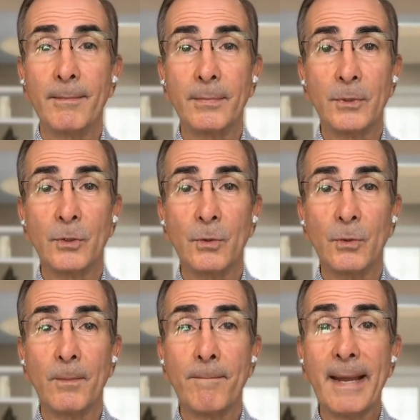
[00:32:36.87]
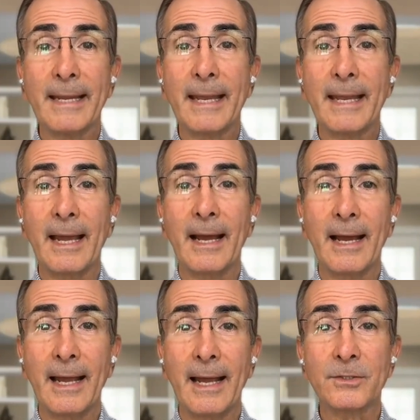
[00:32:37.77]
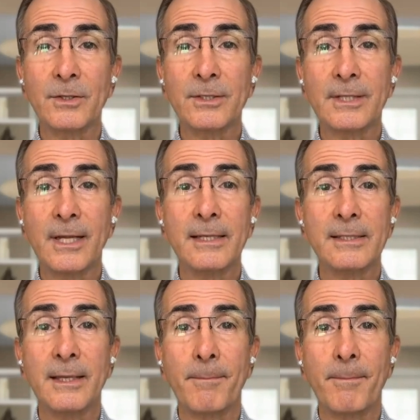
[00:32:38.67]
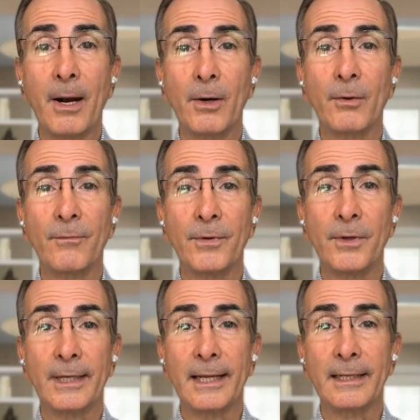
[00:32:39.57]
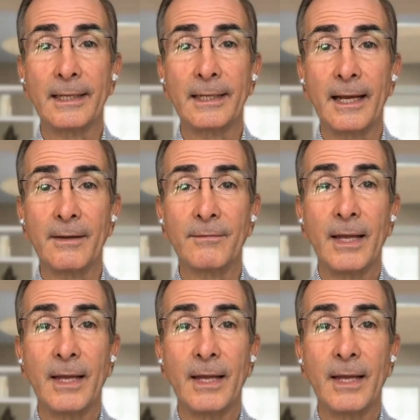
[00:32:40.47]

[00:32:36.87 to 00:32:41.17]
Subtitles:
to make exercise a part of your daily life.